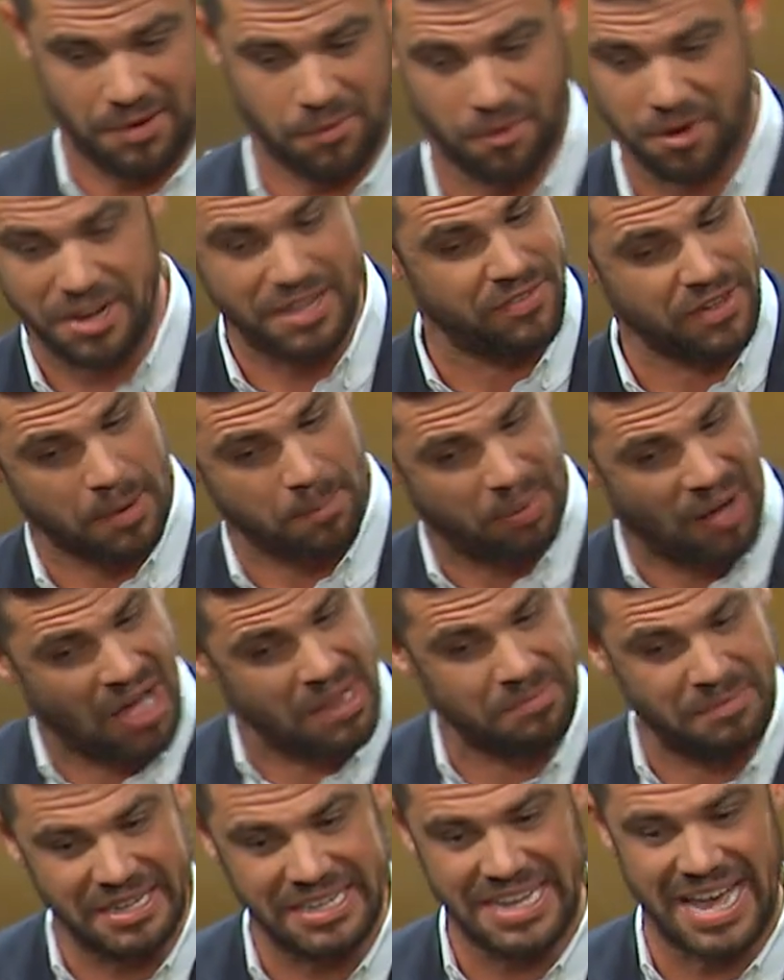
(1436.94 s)
that weren't even
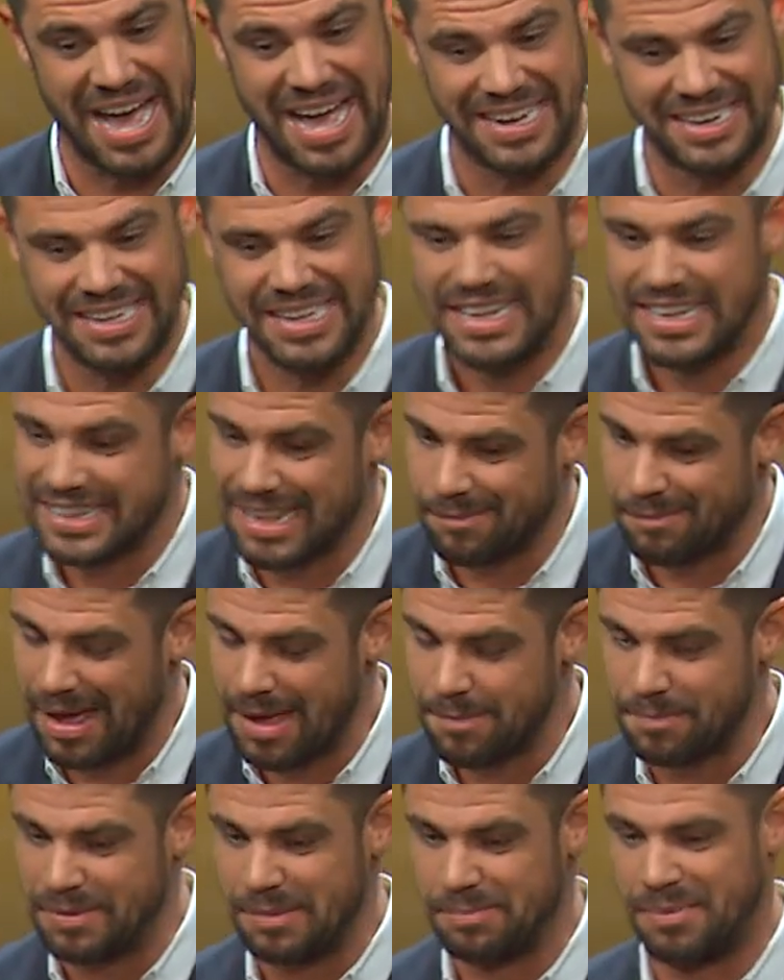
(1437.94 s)
upon me yet, that
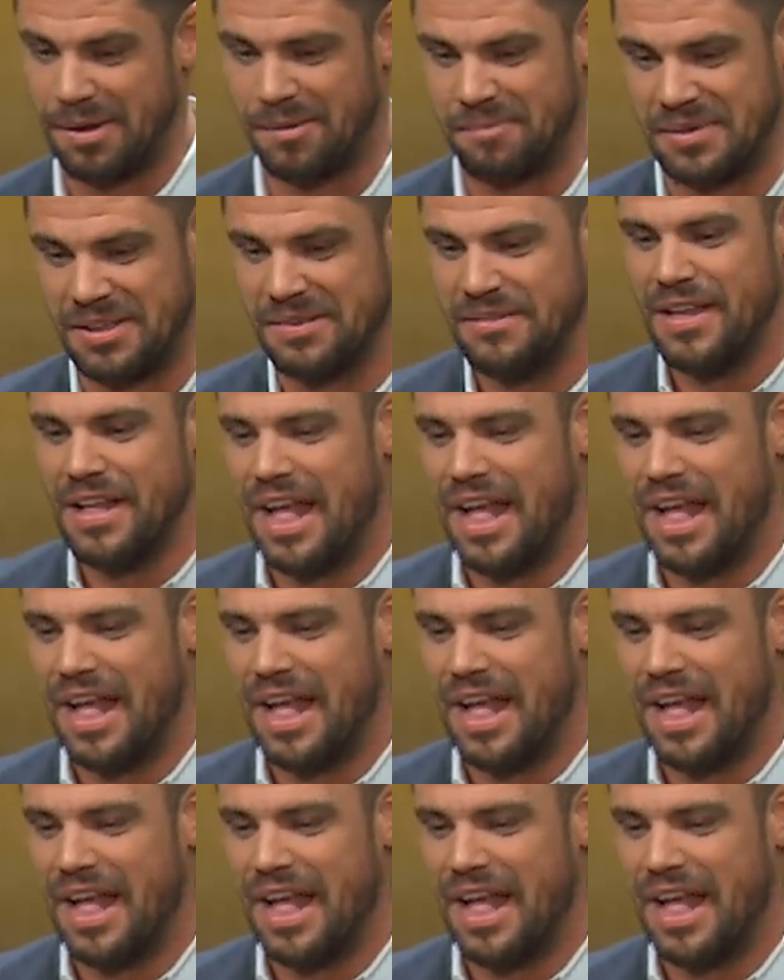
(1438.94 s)
might be upon me.